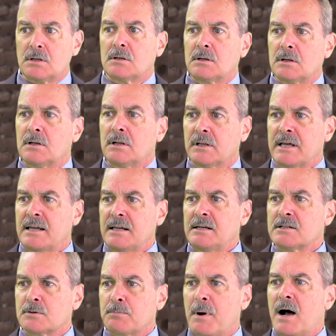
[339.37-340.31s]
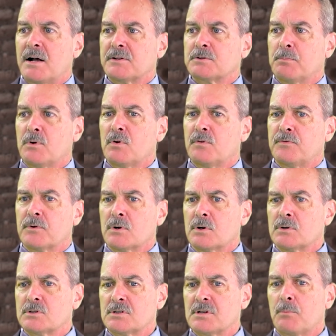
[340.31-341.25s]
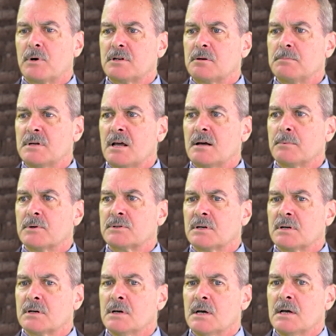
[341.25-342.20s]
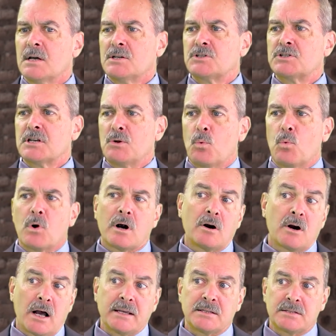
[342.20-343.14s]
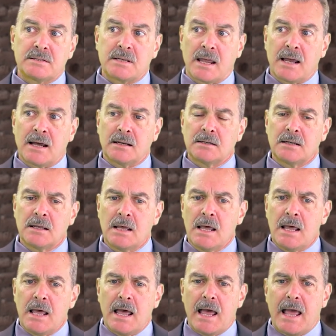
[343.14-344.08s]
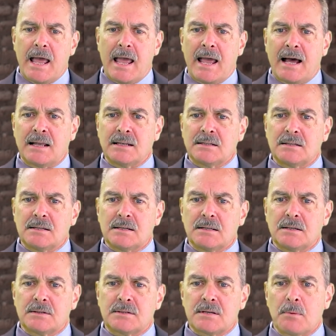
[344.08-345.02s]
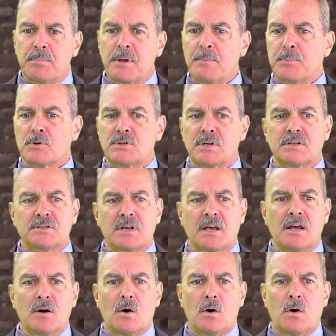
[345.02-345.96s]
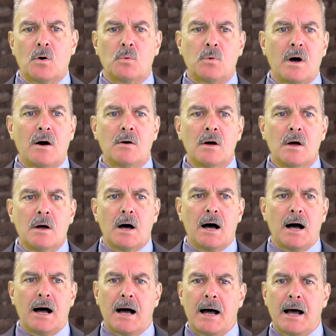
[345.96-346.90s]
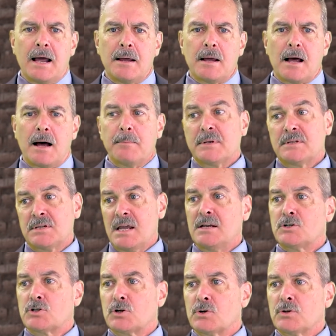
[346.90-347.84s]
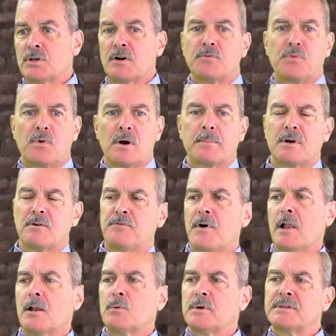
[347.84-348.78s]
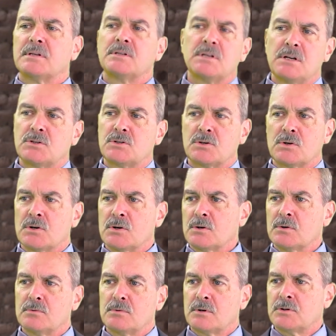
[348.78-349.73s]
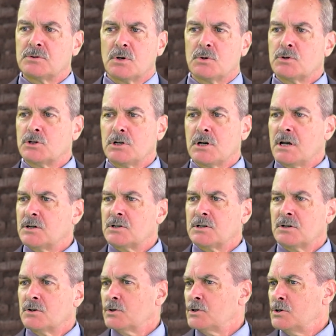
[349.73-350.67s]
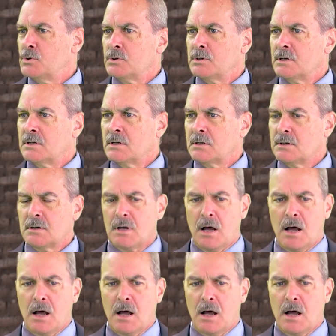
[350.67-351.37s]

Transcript: clean as possible for someone to be able to see where I stand. And some people just say, oh, well, I'm a teacher, therefore I'm going to follow what the teacher association or union